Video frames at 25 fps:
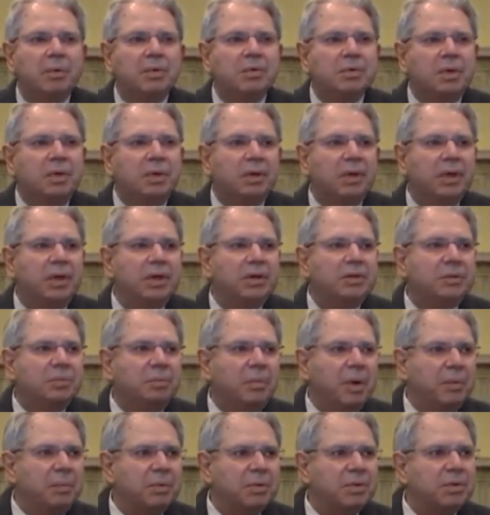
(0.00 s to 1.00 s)
Member
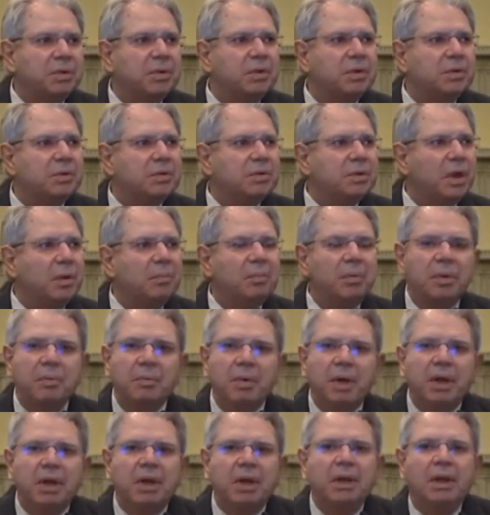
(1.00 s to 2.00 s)
Scalise, members of the
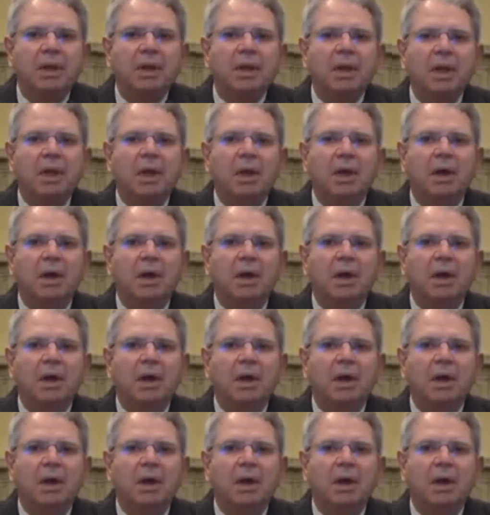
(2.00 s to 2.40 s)
subcommittee.